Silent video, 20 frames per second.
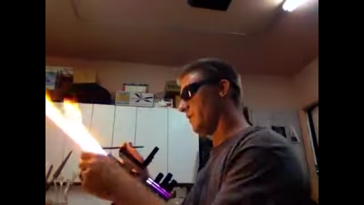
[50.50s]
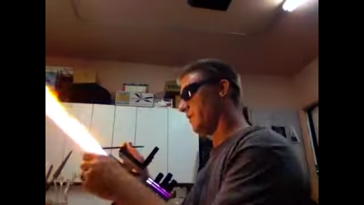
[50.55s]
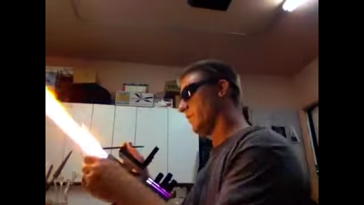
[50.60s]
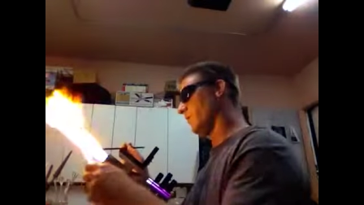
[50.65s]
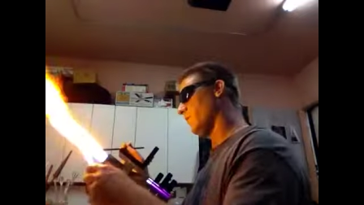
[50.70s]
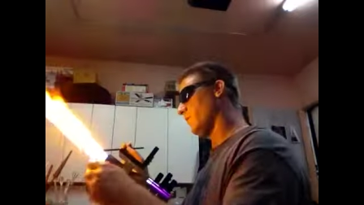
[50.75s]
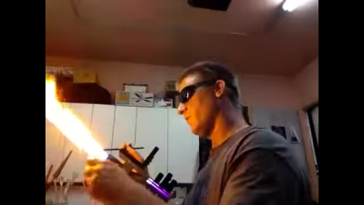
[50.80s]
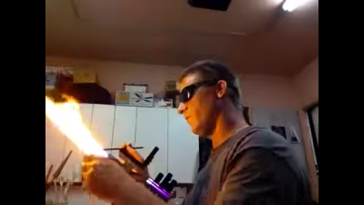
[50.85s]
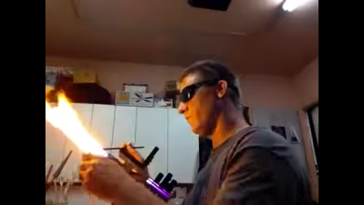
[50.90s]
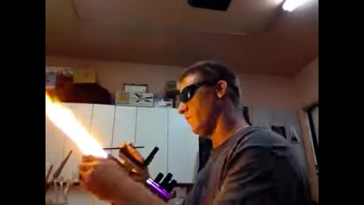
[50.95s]
I mean
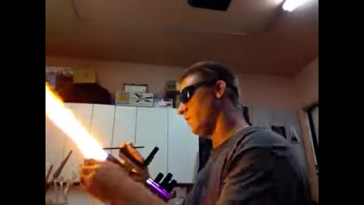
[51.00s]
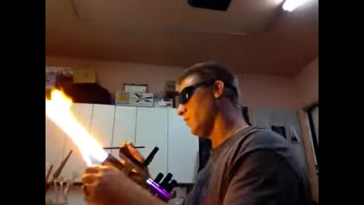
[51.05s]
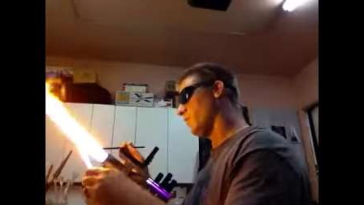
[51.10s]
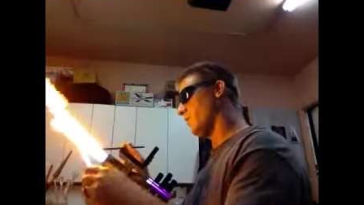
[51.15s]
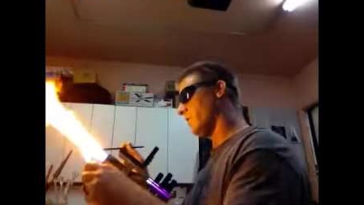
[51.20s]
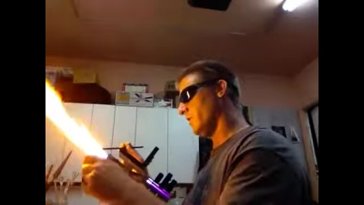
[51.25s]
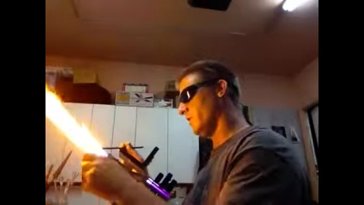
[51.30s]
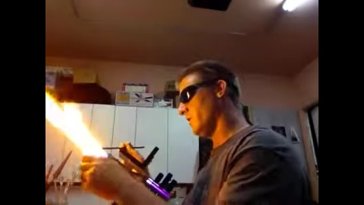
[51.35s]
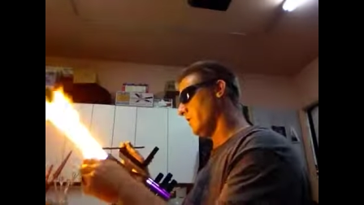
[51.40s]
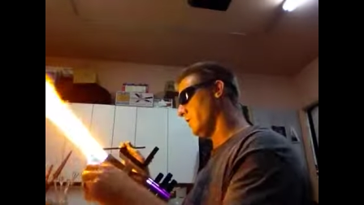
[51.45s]
whatever you
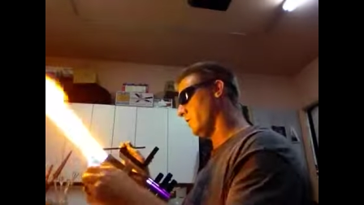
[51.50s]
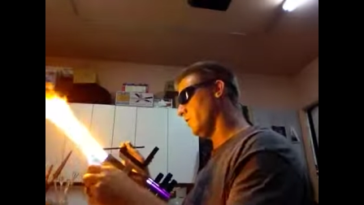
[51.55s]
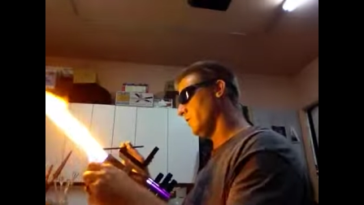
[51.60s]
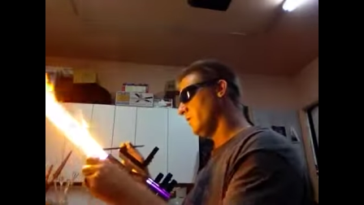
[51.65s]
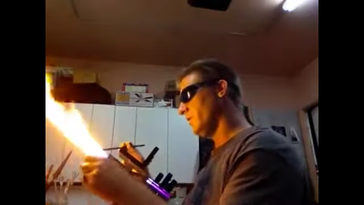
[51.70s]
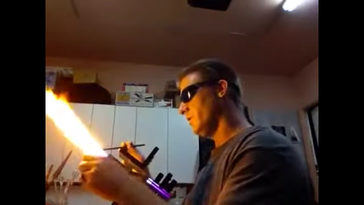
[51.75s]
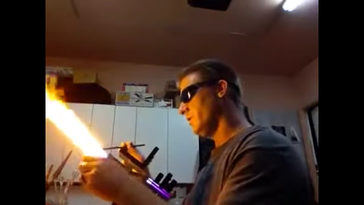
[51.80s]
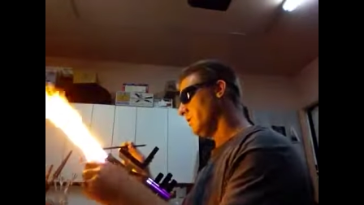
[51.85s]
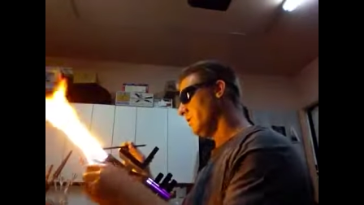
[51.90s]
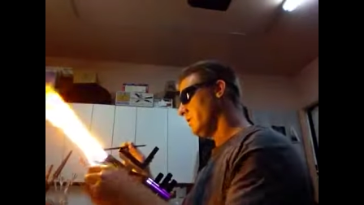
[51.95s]
want to do.
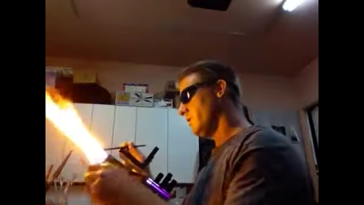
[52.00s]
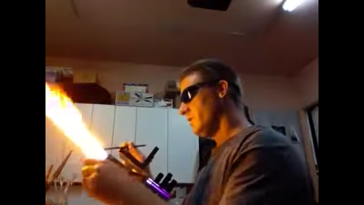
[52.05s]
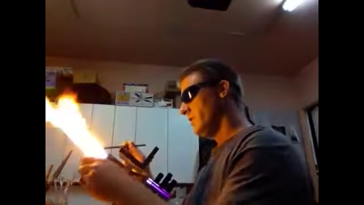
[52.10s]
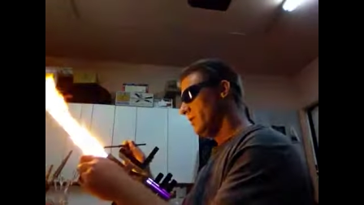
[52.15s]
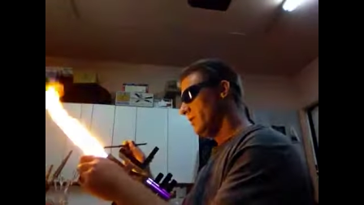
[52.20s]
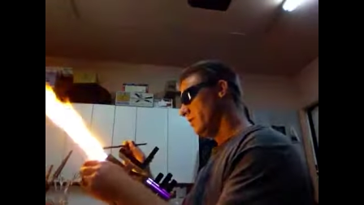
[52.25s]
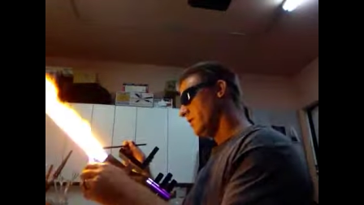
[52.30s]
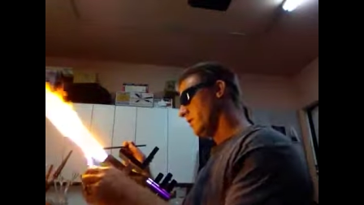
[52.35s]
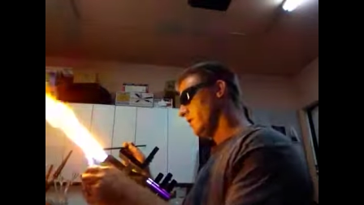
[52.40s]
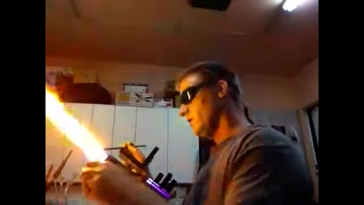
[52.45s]

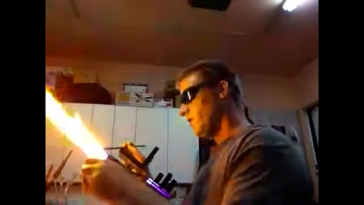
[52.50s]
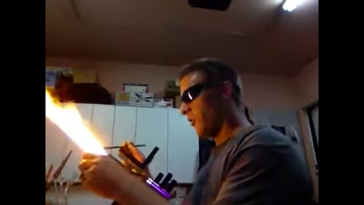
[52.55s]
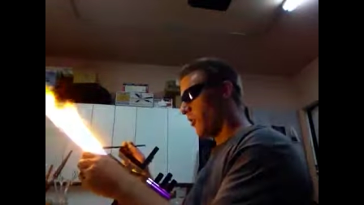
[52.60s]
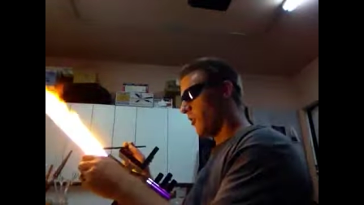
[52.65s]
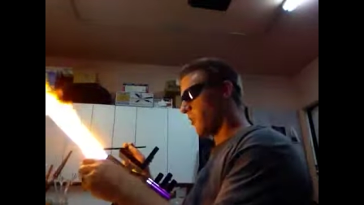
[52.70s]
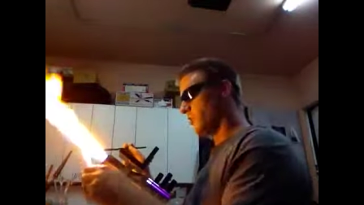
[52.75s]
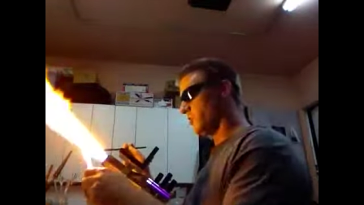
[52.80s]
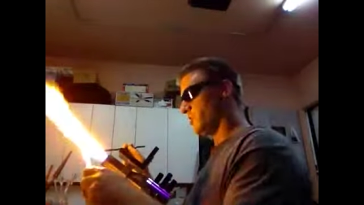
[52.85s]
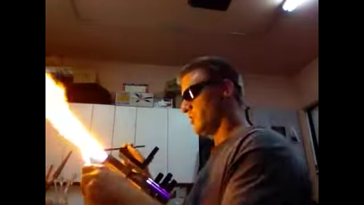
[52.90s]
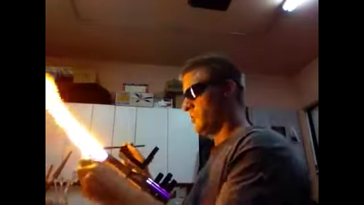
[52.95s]

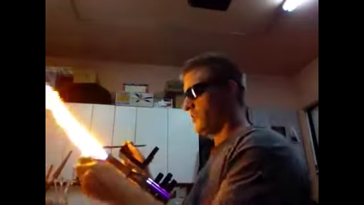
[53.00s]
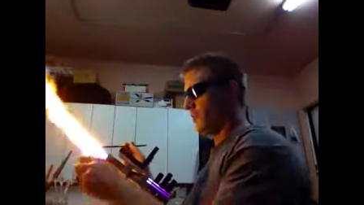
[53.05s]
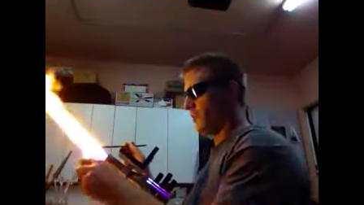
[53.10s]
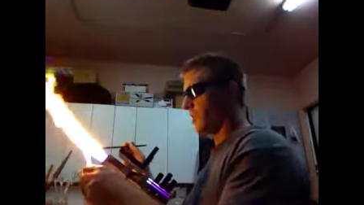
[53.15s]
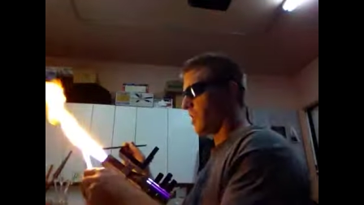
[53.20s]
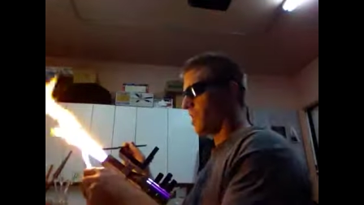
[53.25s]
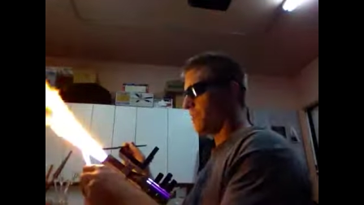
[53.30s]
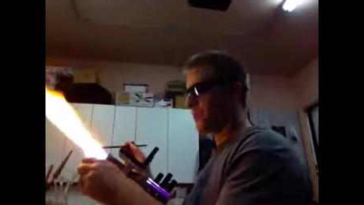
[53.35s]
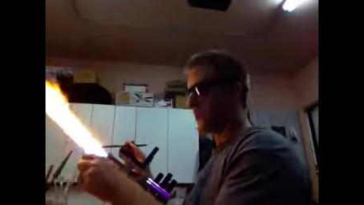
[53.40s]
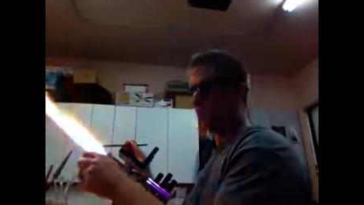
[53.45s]
Or just do a
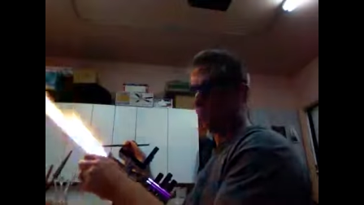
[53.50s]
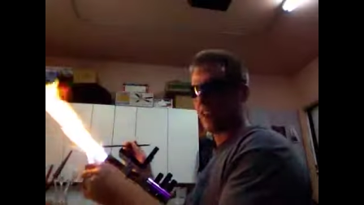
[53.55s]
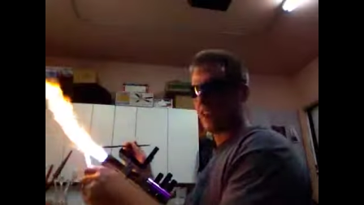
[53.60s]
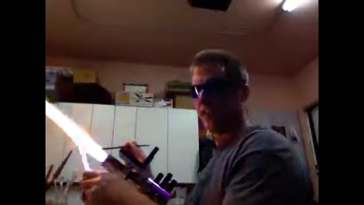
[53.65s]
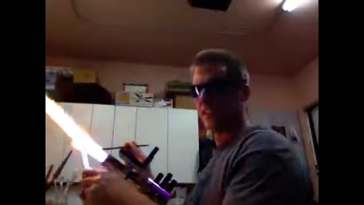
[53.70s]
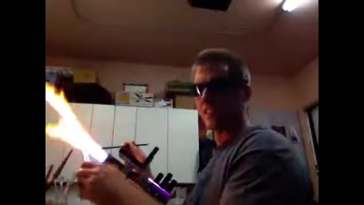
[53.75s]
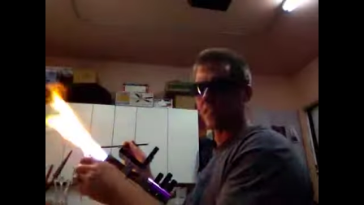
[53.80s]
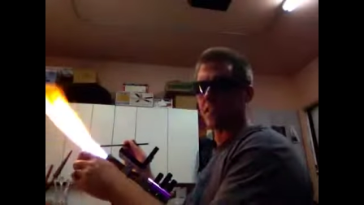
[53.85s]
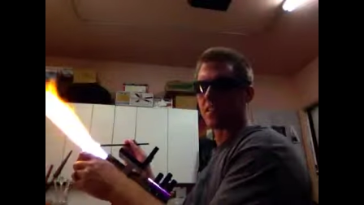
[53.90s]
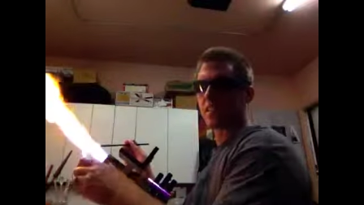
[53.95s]
couple
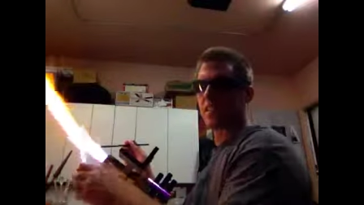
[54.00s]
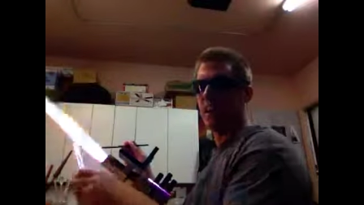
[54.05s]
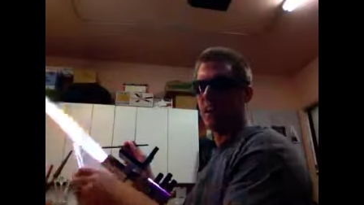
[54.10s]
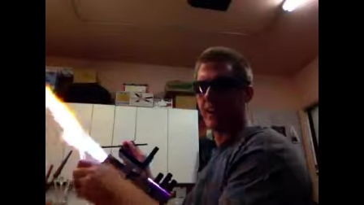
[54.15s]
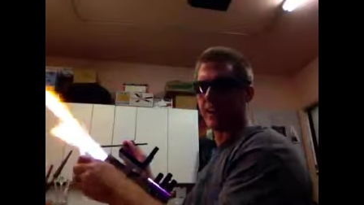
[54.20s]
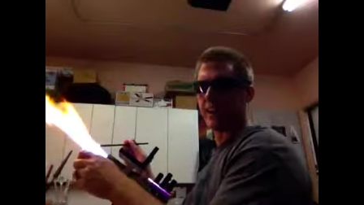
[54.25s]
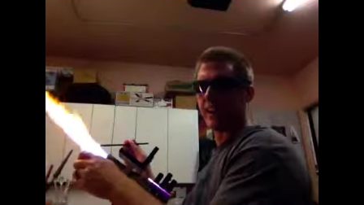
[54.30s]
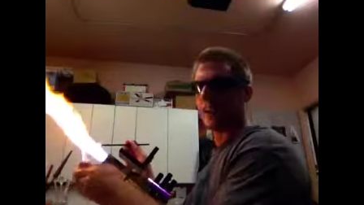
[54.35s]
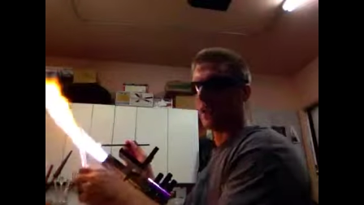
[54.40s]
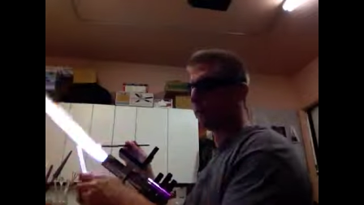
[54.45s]
lines just to
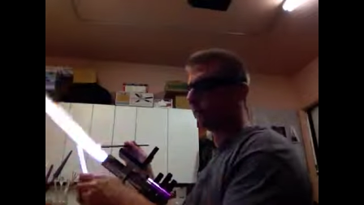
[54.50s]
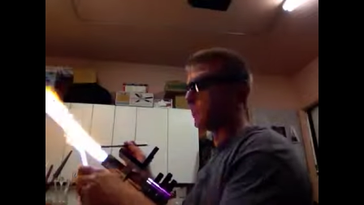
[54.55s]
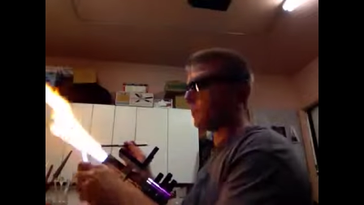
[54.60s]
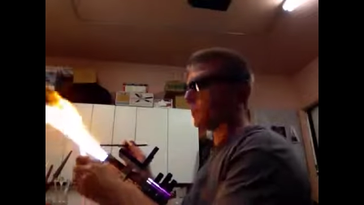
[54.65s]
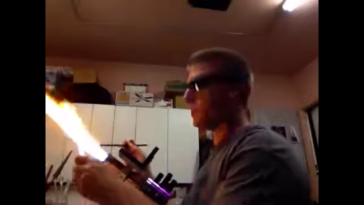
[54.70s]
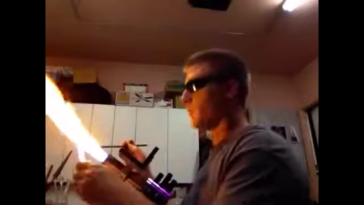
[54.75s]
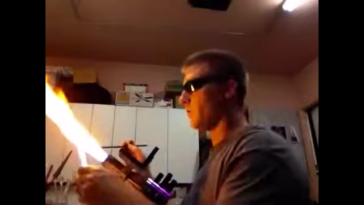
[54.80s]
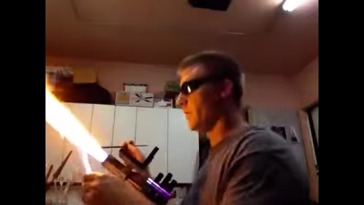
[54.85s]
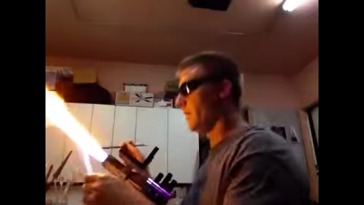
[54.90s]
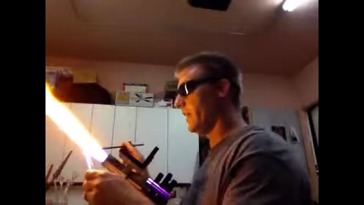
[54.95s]
knock it out real
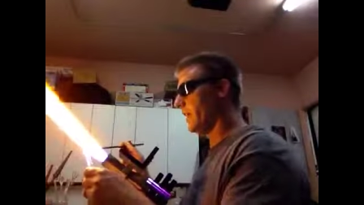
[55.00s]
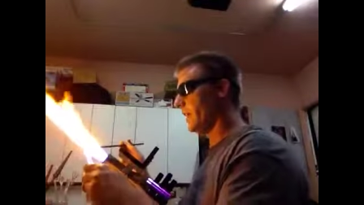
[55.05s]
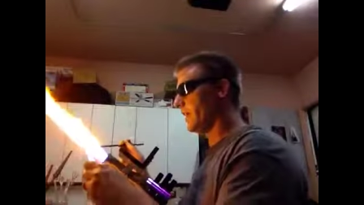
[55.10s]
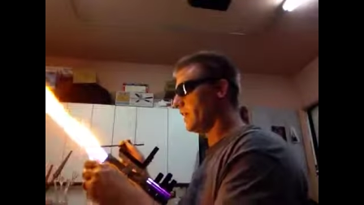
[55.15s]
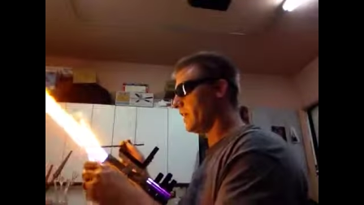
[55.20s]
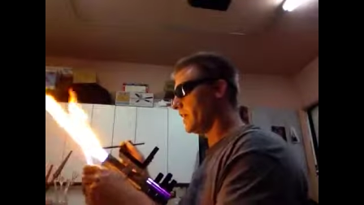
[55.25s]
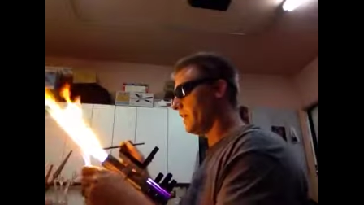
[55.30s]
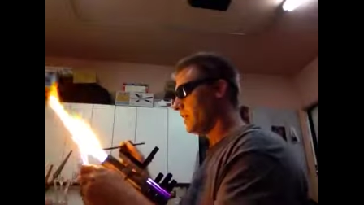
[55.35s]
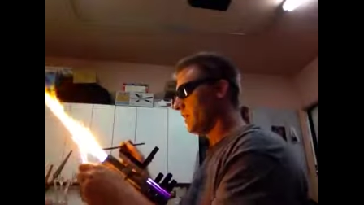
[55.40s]
quick.